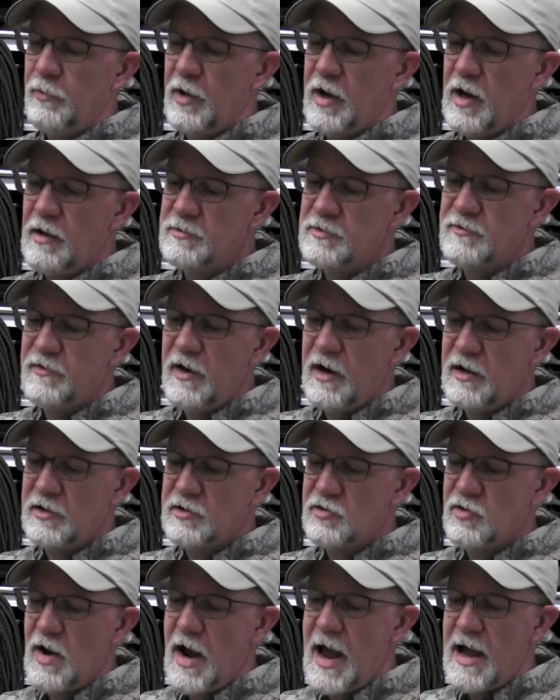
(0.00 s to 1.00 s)
becomes very
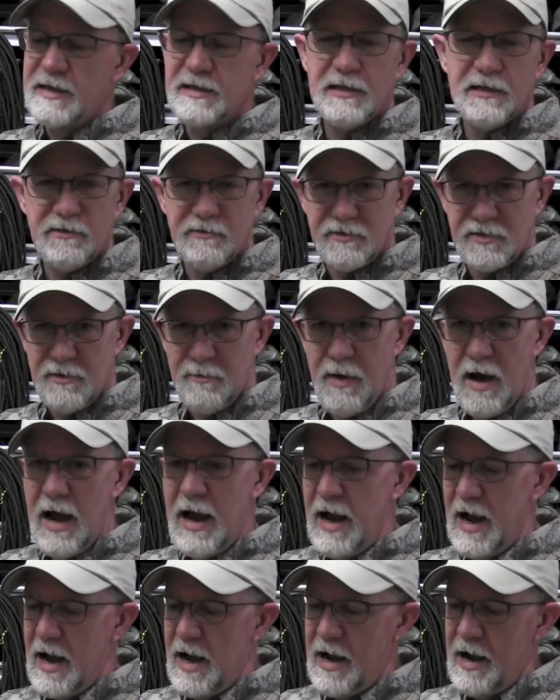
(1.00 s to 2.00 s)
attractive to
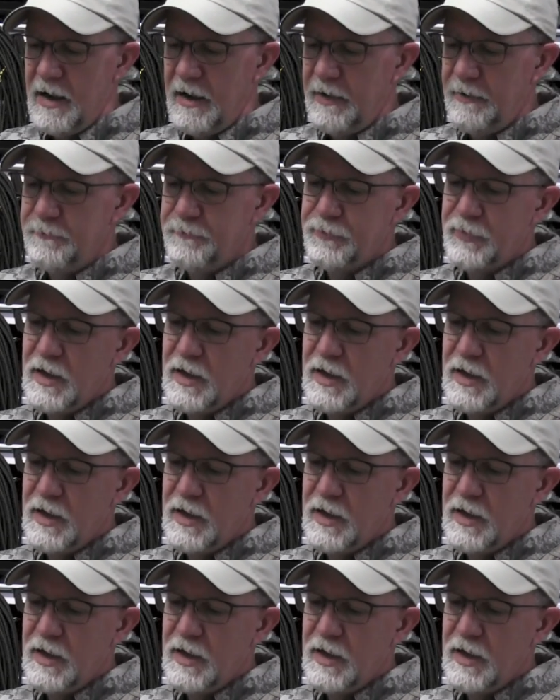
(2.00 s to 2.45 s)
my eye.